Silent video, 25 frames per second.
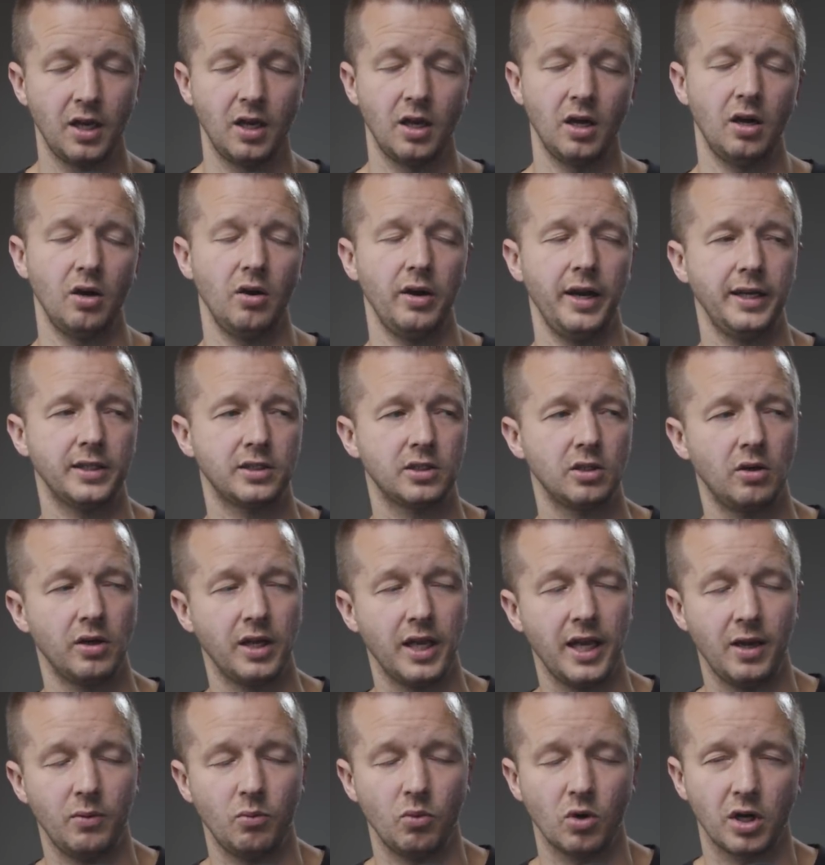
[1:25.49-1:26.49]
All right, so
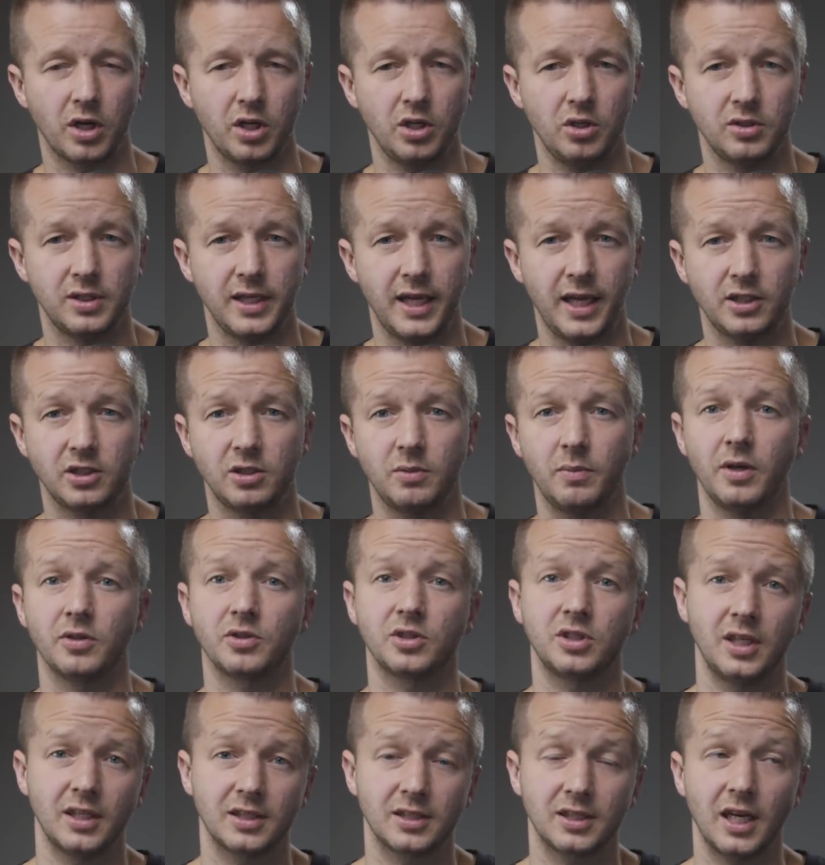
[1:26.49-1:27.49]
again, we're gonna use HTML,
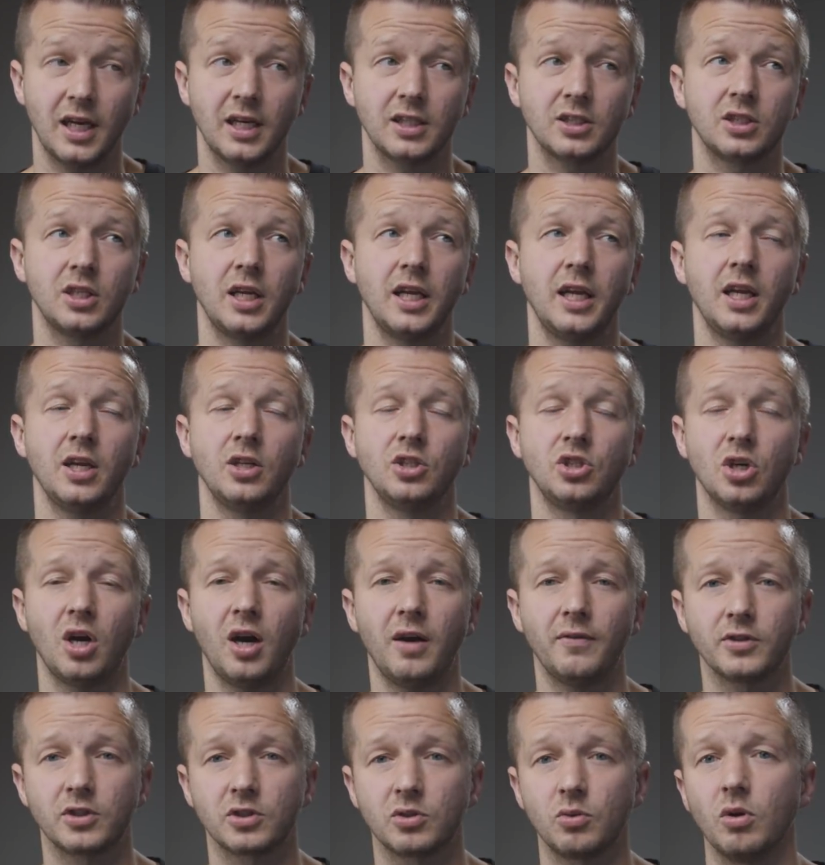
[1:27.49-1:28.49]
CSS, and
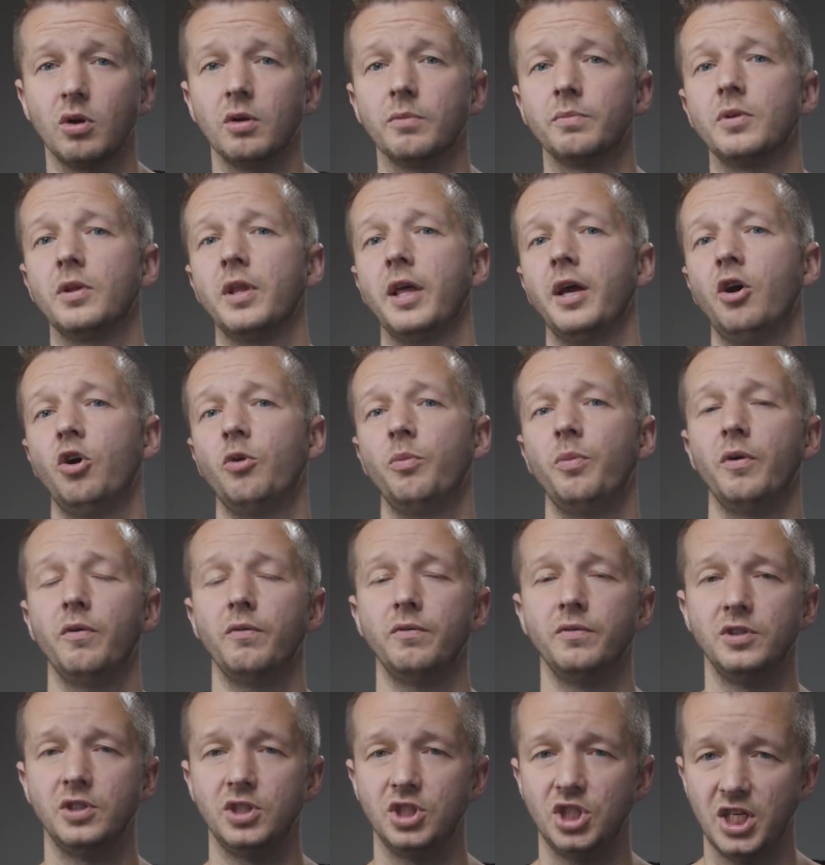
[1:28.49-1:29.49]
JavaScript, the help of
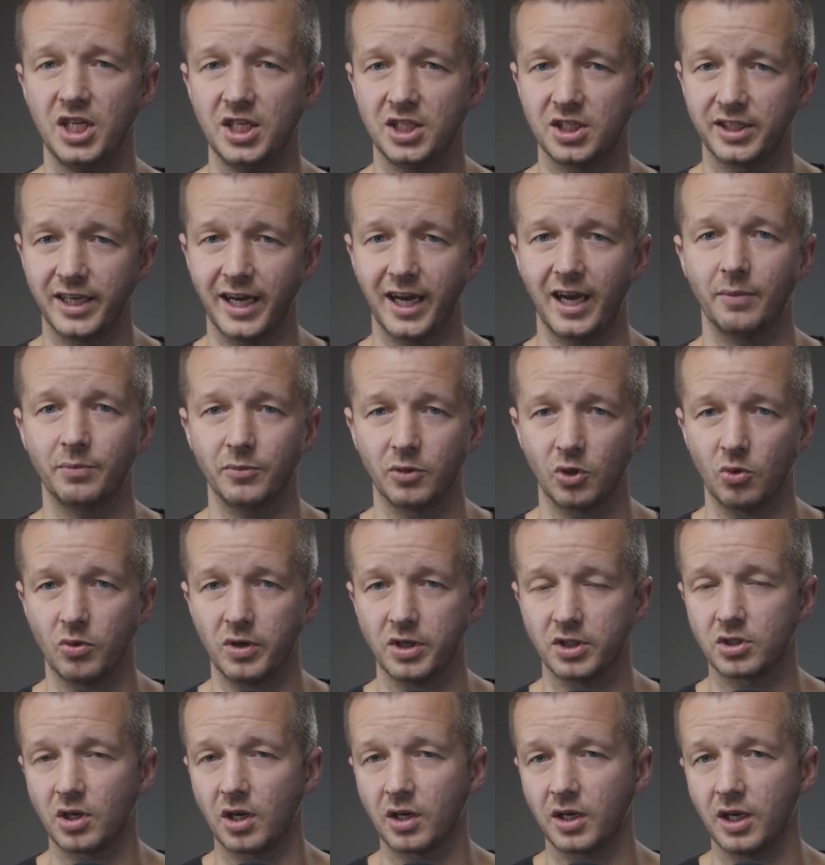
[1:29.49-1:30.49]
GSAP, the
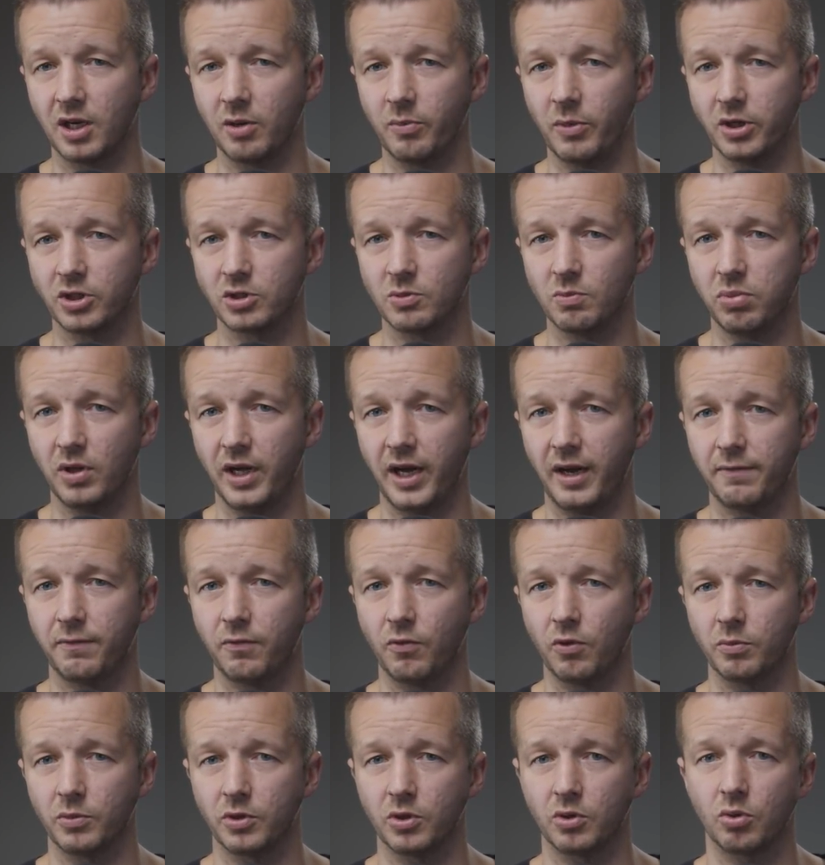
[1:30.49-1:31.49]
GreenSock Animation
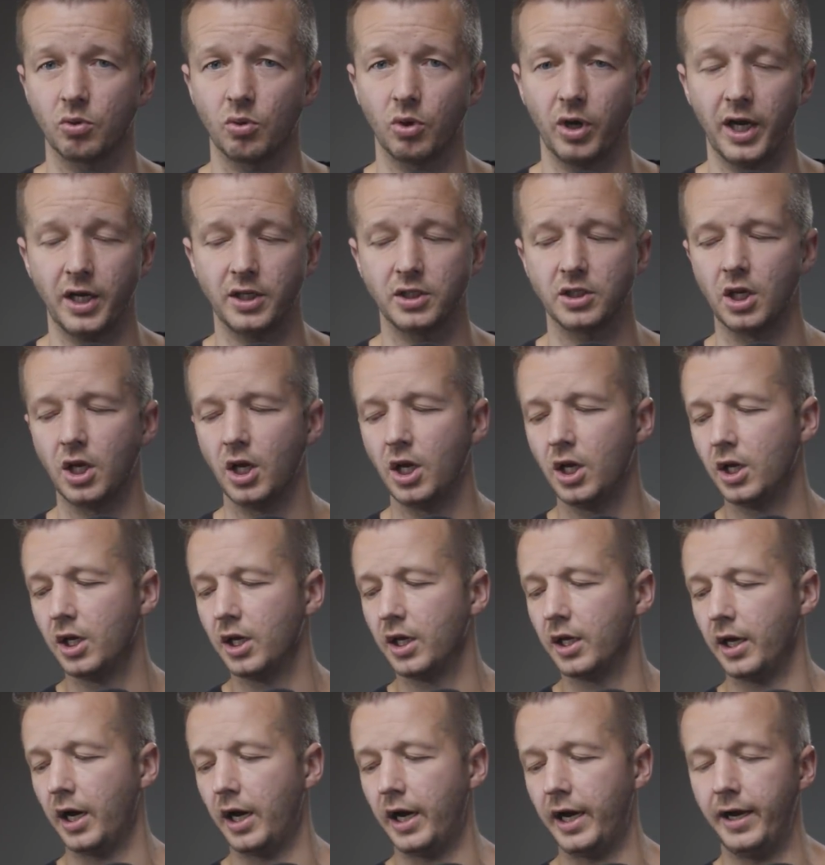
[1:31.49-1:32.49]
Platform, to create
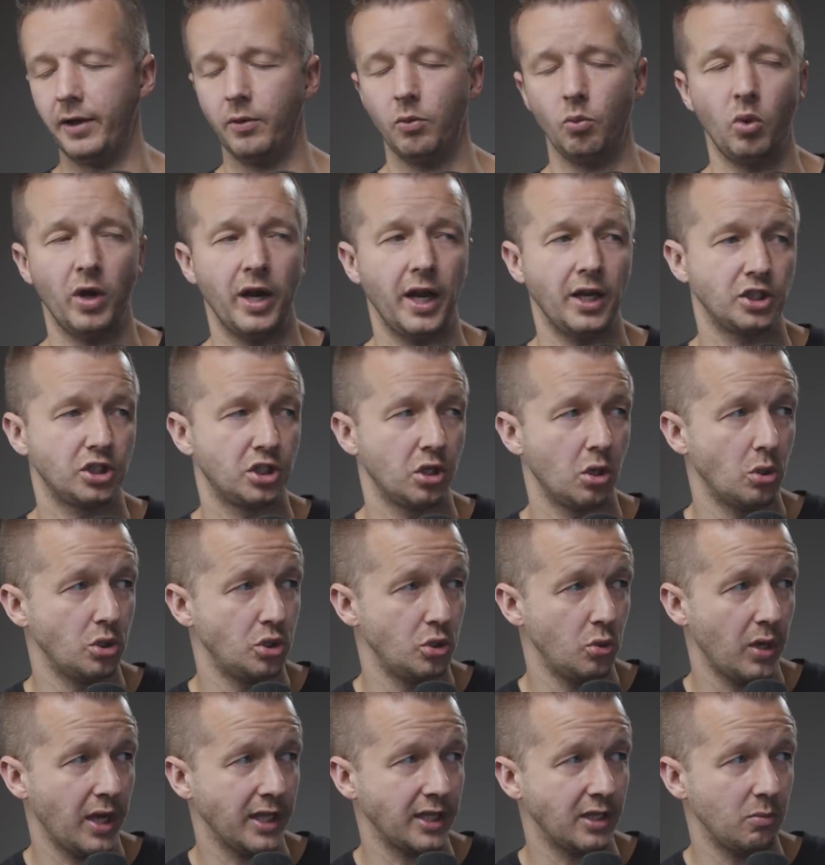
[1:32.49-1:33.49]
uh, what I showed
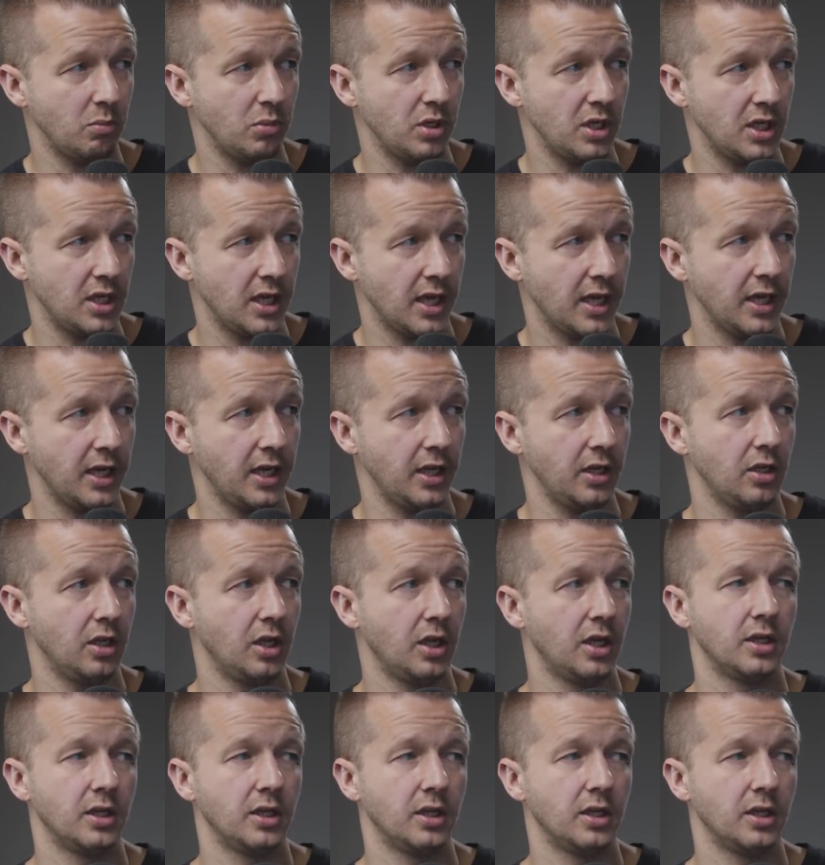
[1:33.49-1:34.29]
you at the beginning.